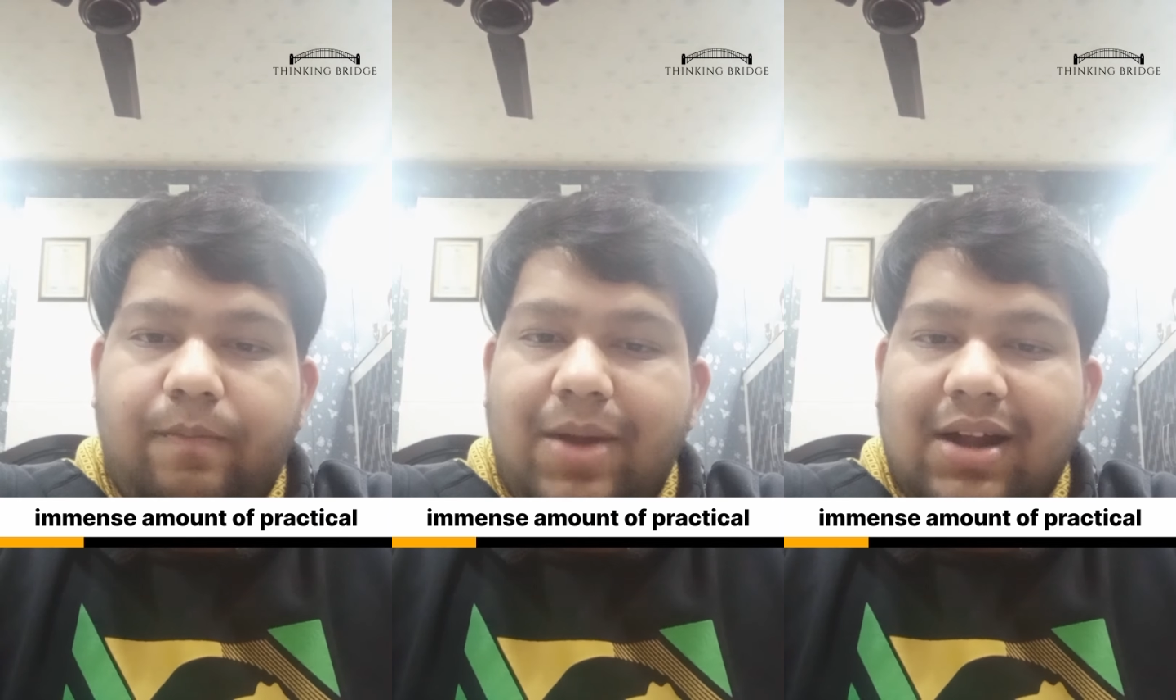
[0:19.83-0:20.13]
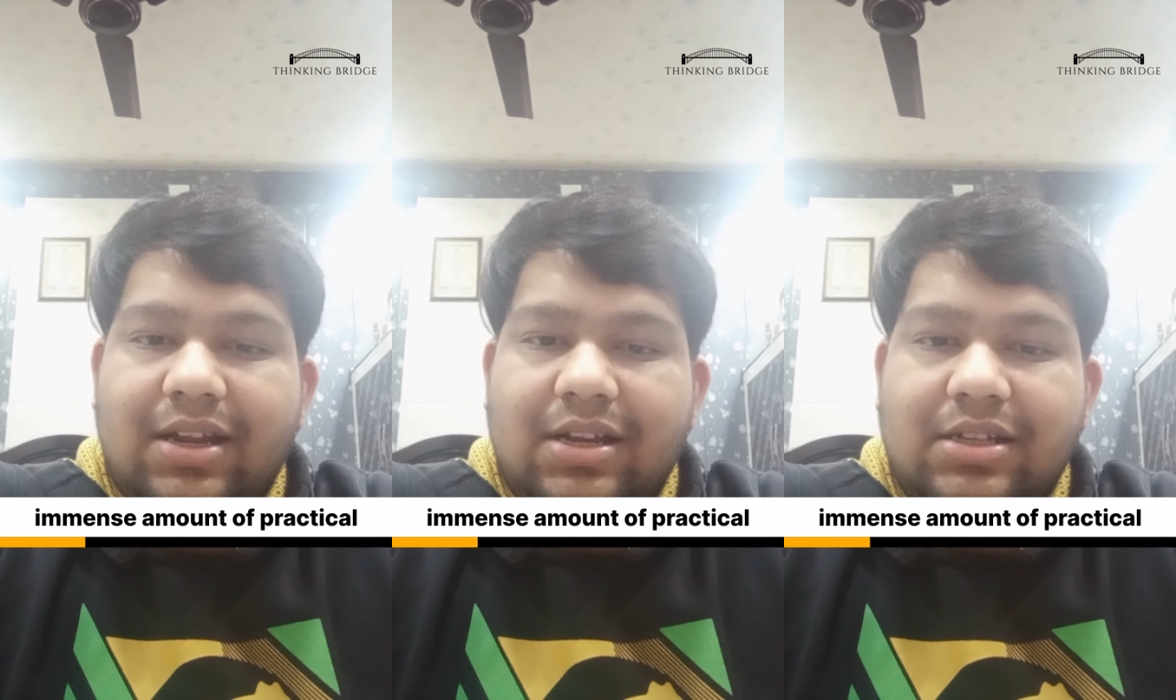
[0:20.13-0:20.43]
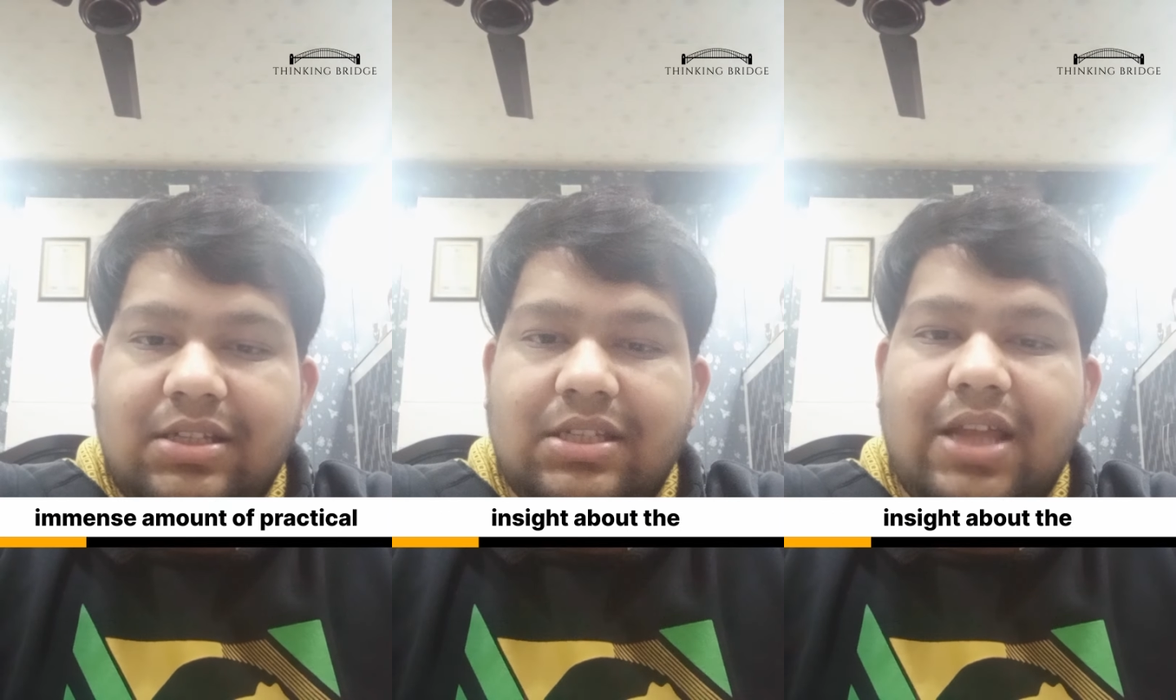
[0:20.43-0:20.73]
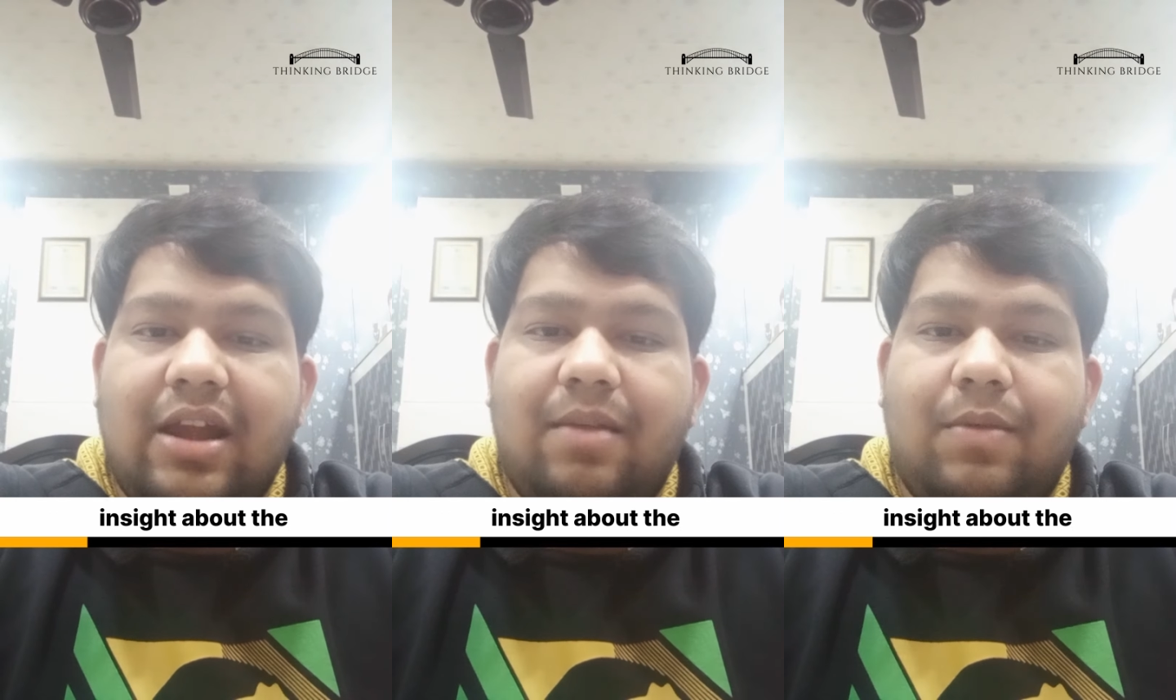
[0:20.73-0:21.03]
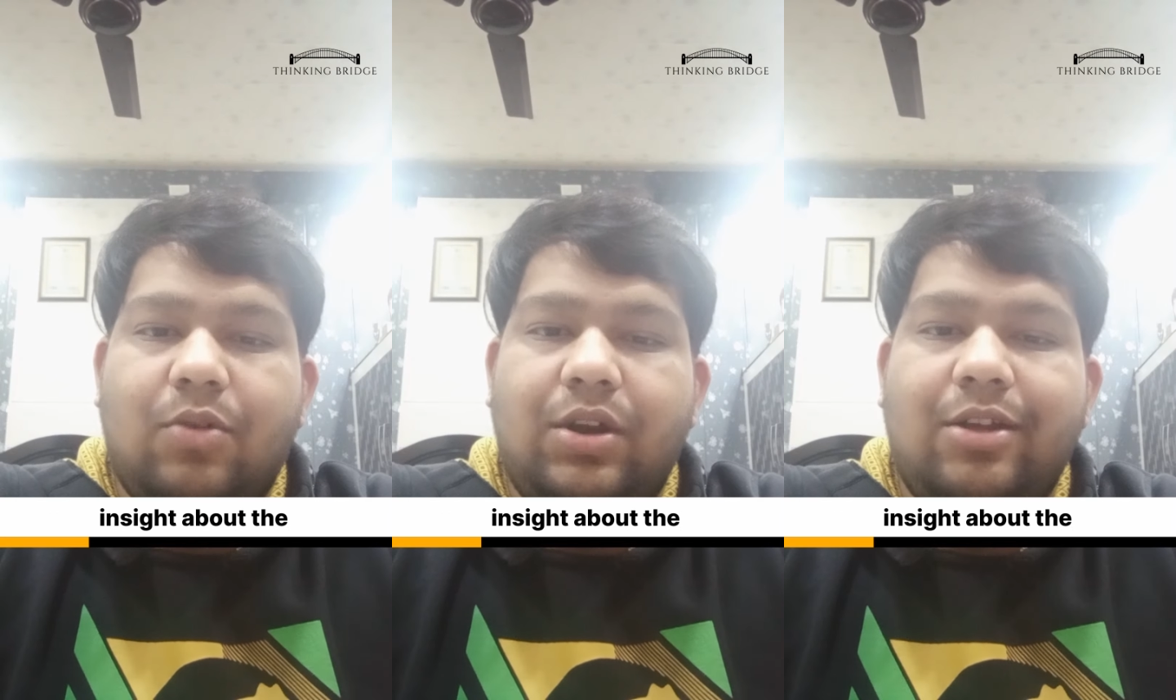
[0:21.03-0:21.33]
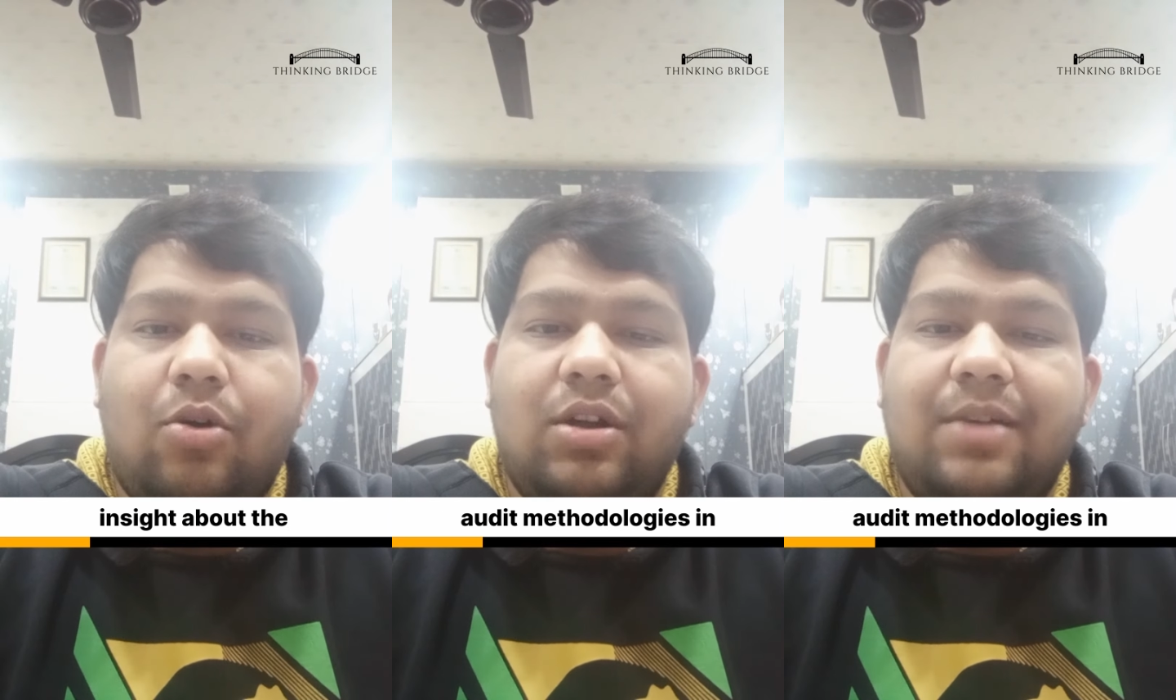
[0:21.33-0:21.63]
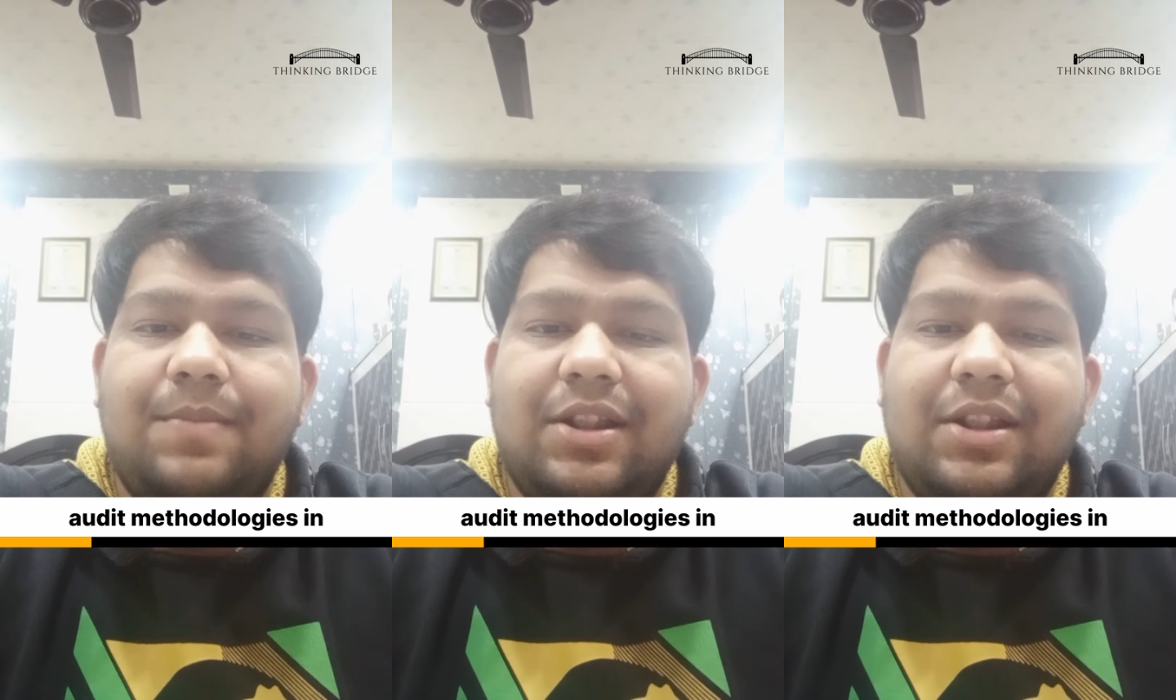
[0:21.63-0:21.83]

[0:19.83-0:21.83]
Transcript: of practical insight about the audit